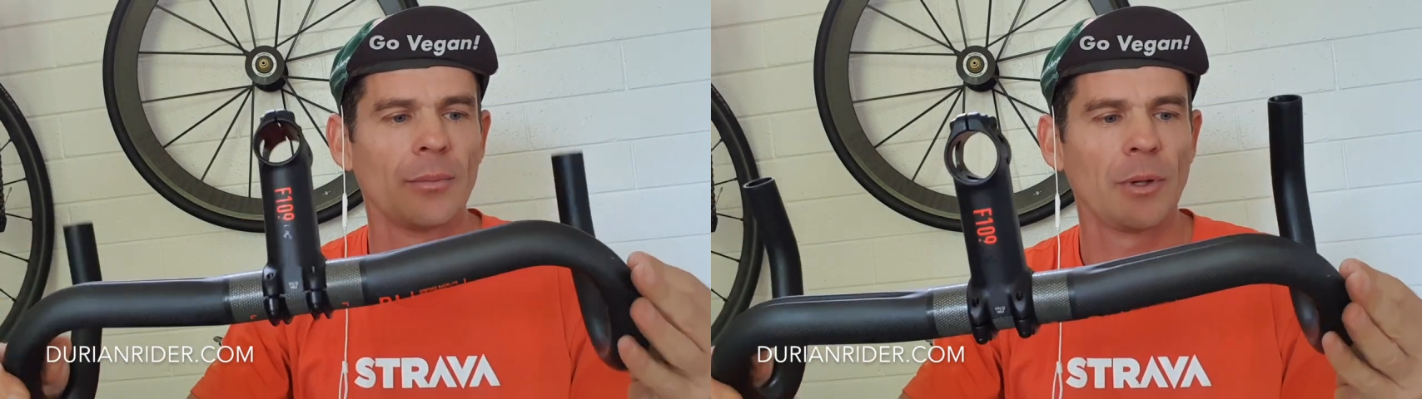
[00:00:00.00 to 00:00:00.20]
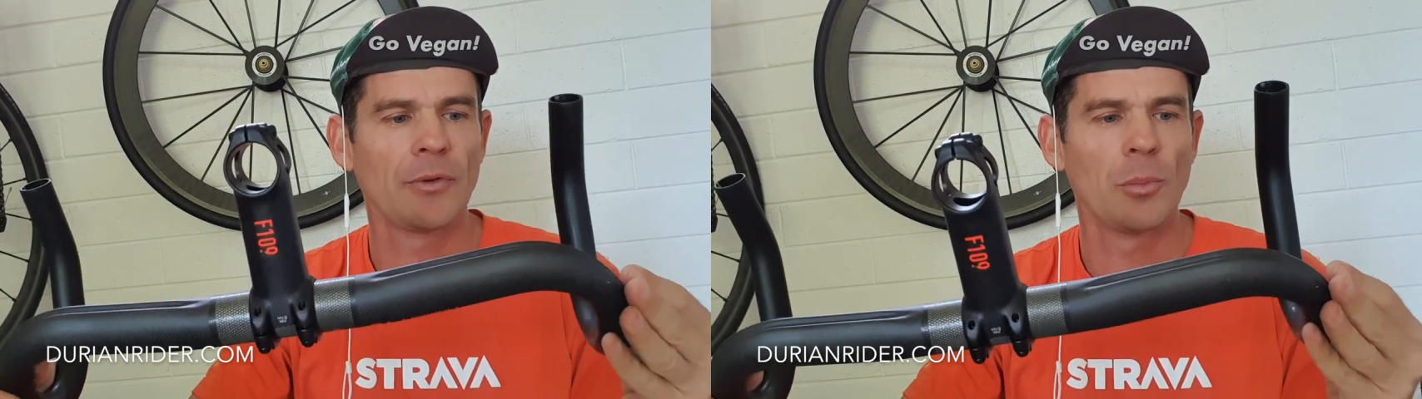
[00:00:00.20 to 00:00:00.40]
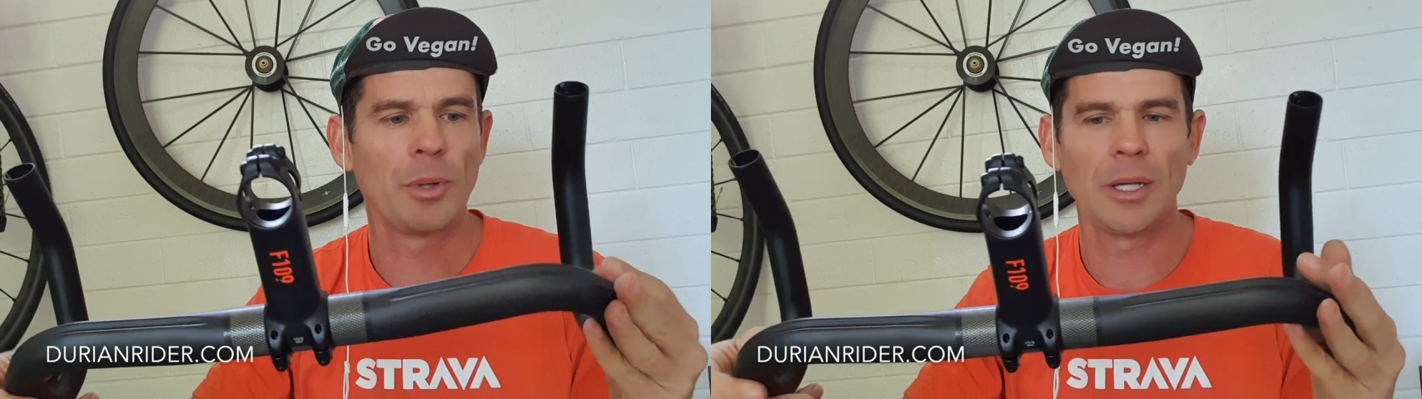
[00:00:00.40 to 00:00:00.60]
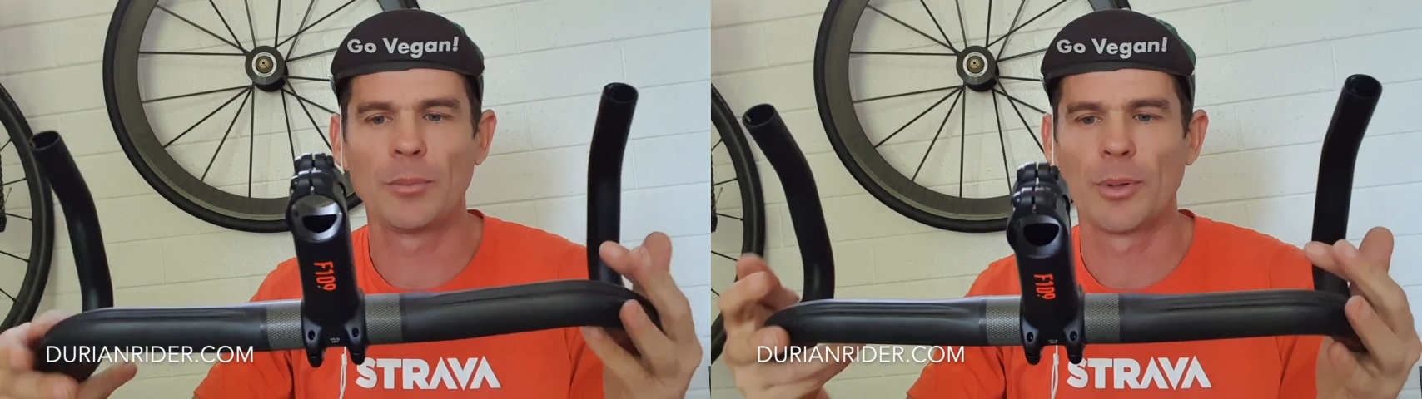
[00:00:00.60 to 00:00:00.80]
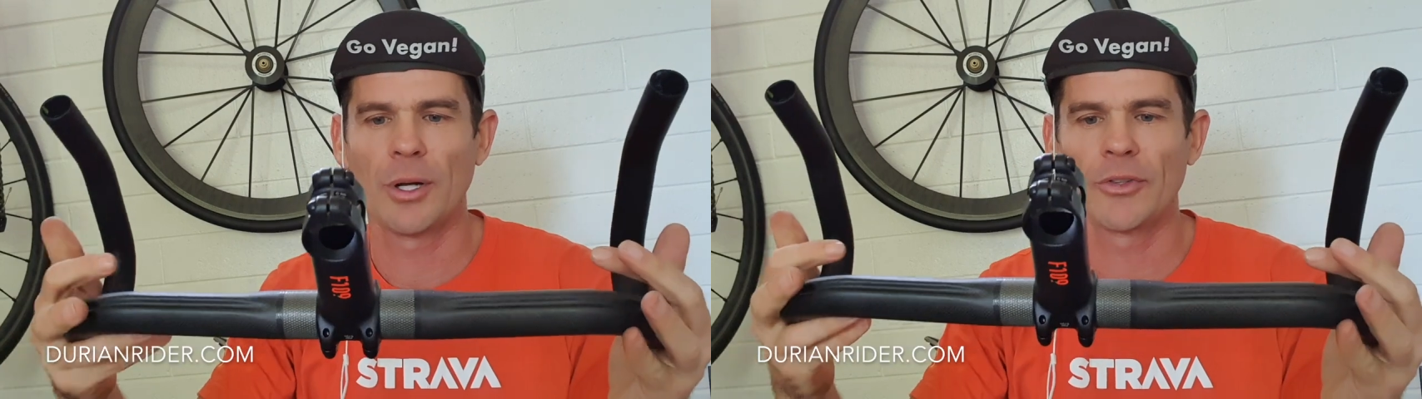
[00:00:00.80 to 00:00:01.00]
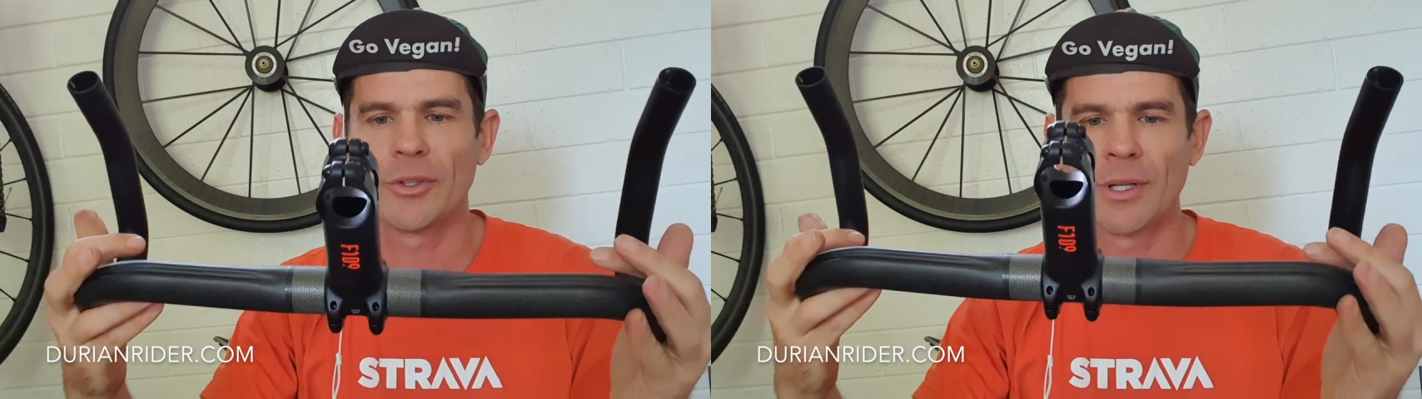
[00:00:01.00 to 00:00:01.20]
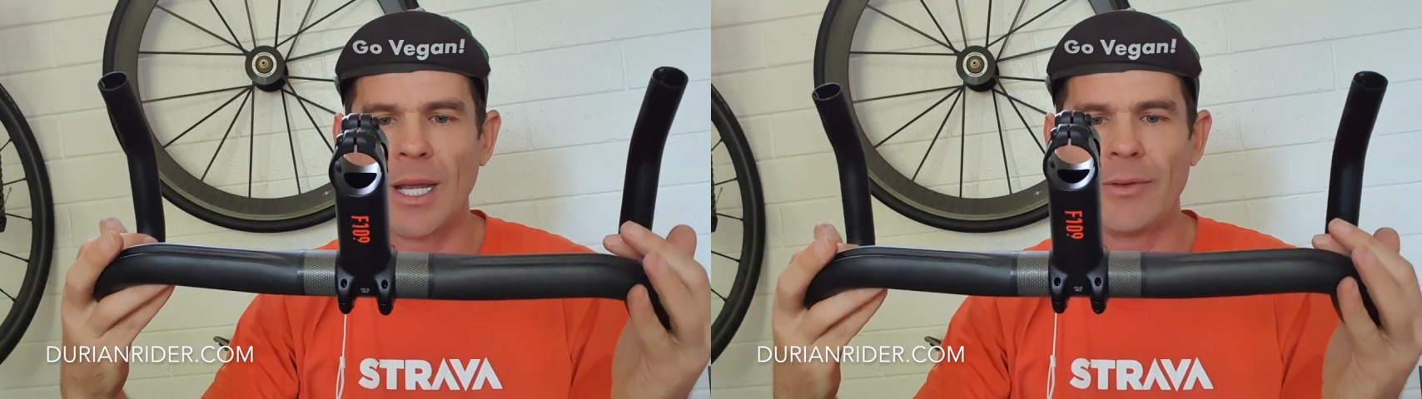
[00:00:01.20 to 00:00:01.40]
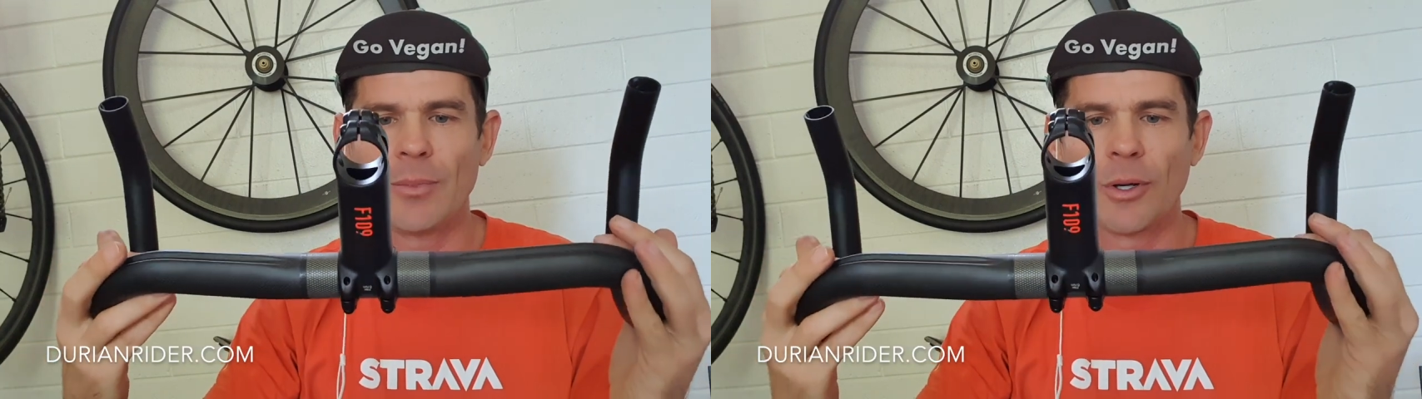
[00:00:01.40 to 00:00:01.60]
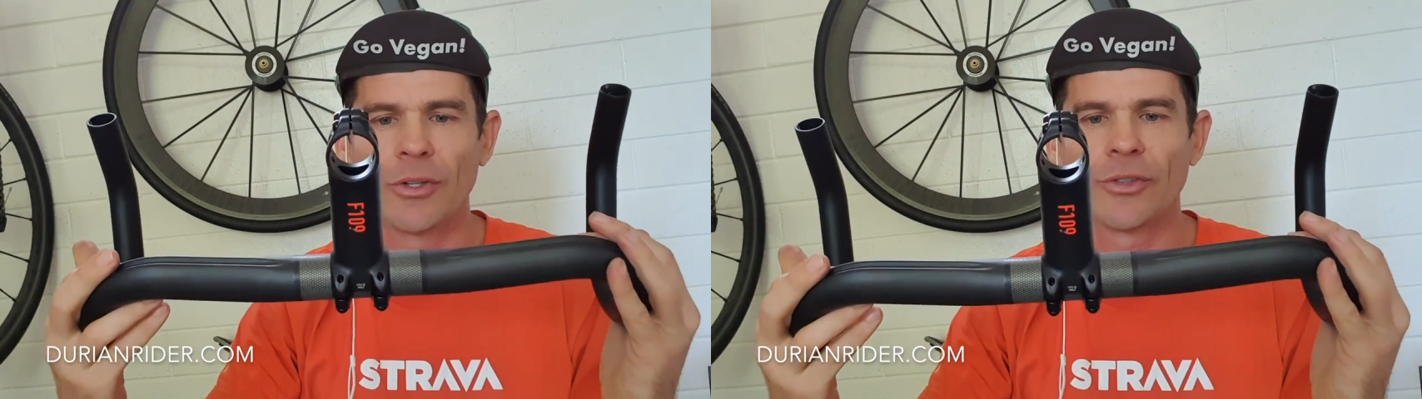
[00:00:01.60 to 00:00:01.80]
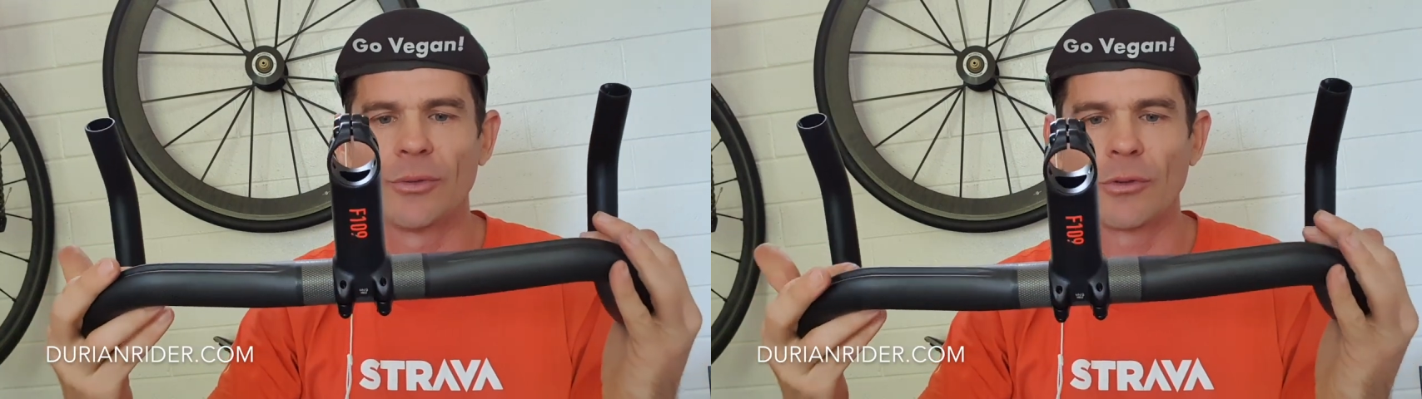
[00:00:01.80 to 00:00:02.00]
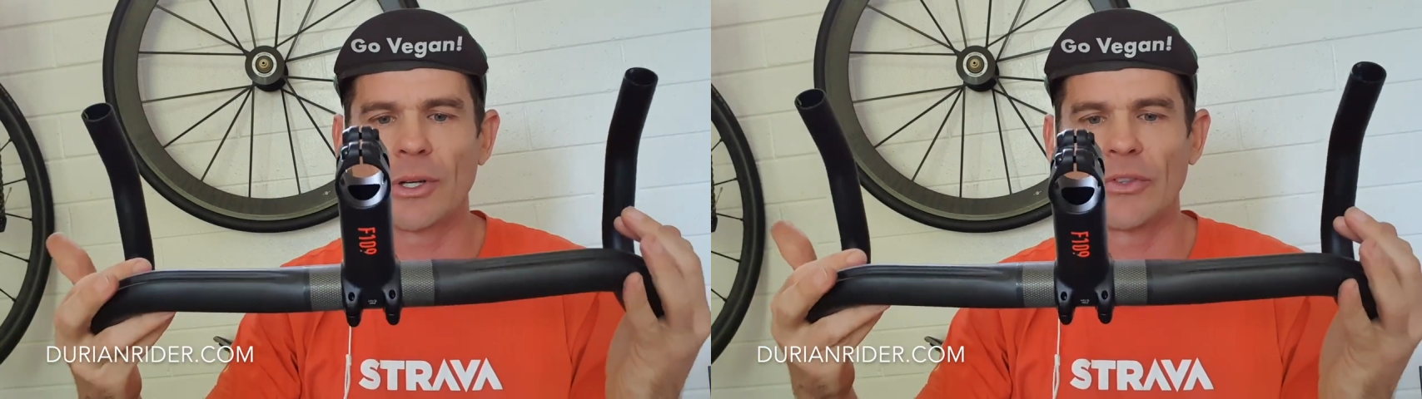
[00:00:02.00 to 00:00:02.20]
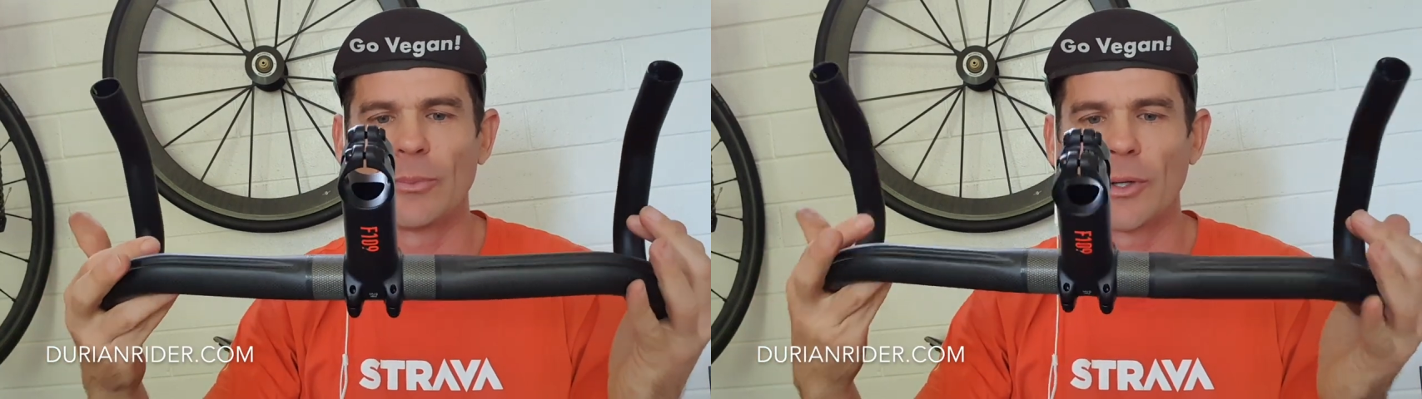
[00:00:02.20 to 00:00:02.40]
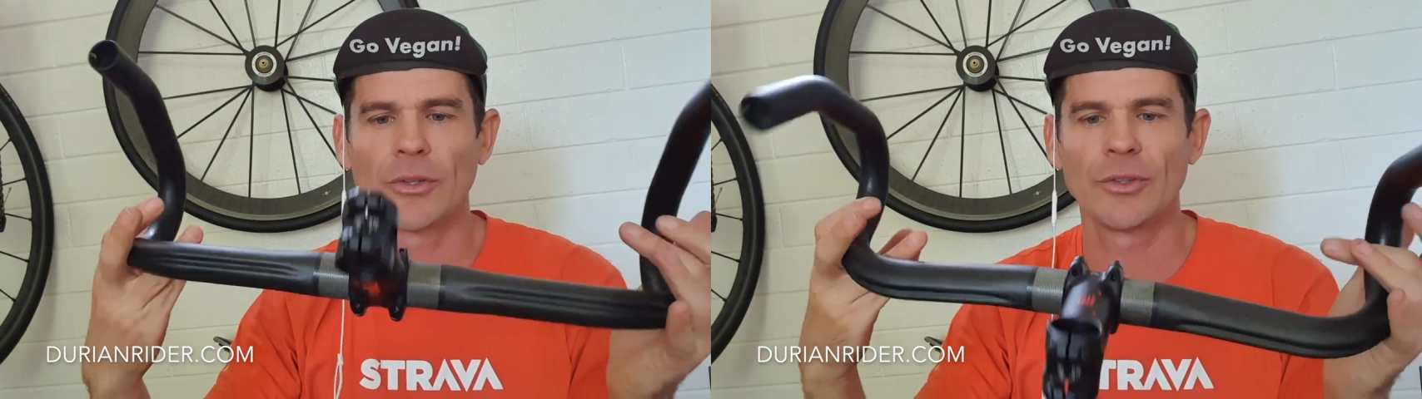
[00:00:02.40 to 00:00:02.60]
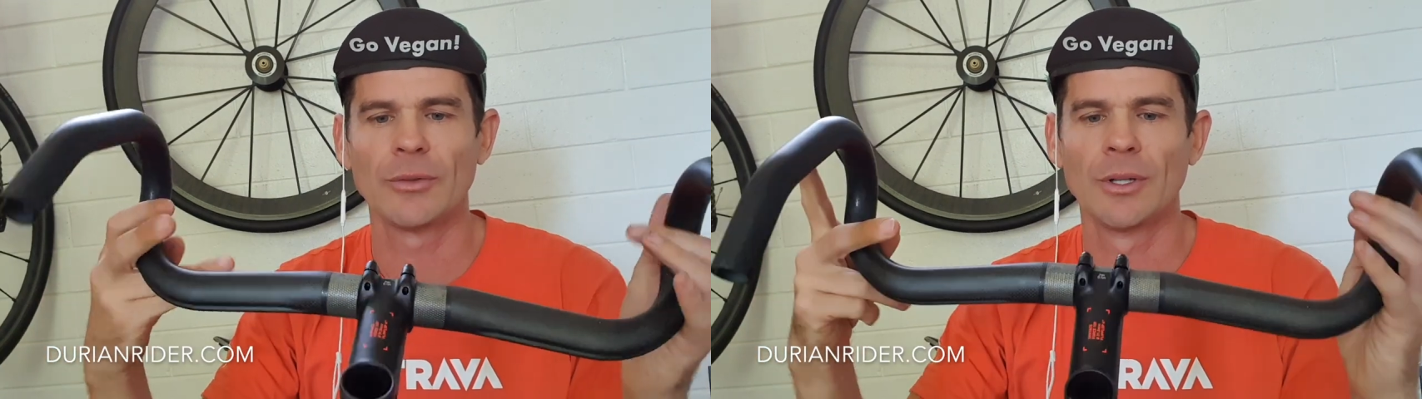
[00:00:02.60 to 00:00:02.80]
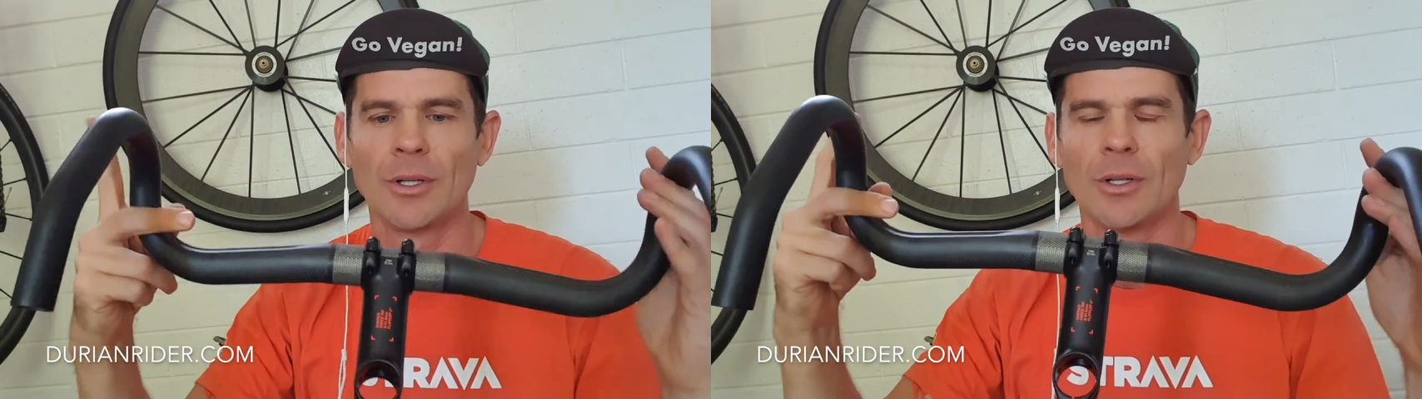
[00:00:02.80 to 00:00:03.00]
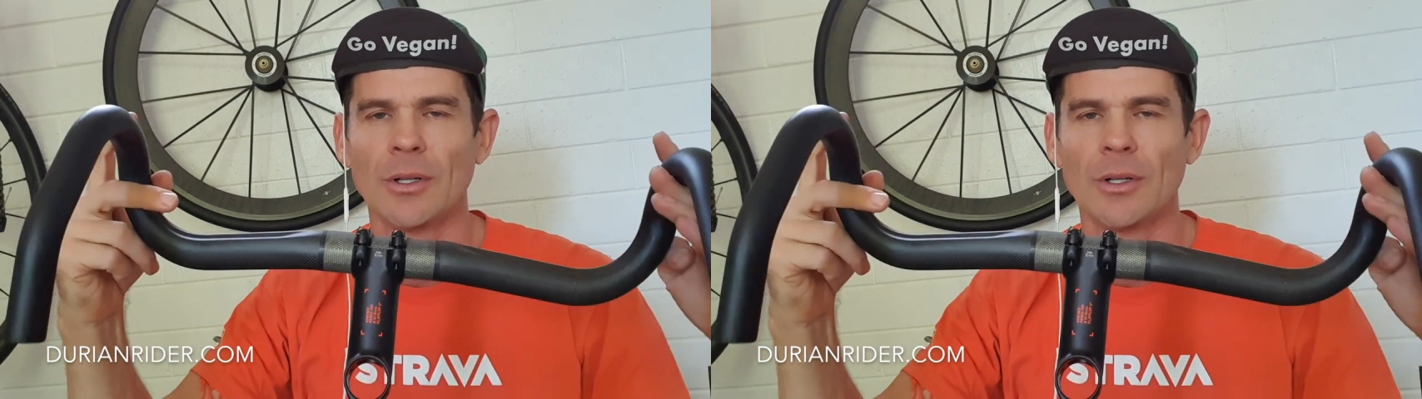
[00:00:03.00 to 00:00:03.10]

If you're a big person, heavy person, or aggressive person,